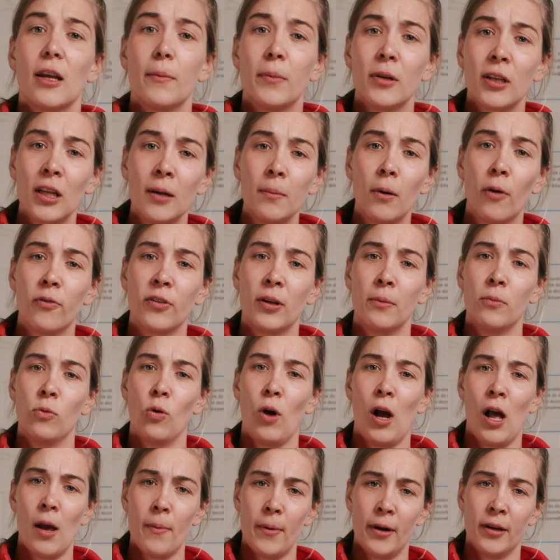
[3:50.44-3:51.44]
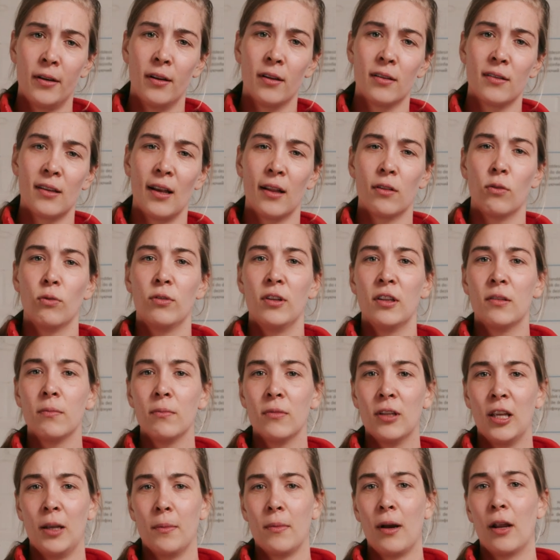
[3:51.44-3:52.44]
Your employer has prepared a form
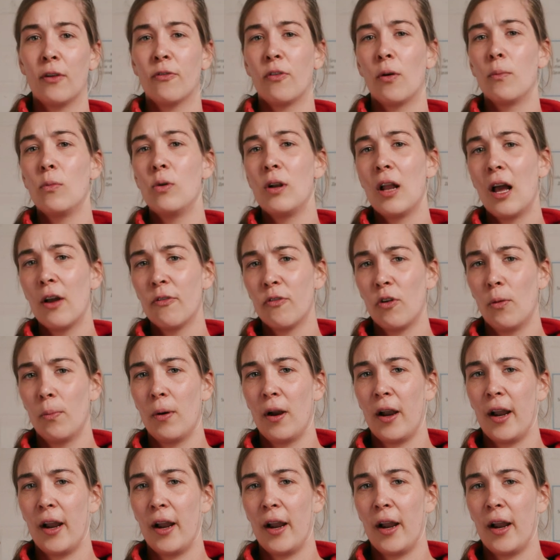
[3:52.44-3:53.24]
on this subject,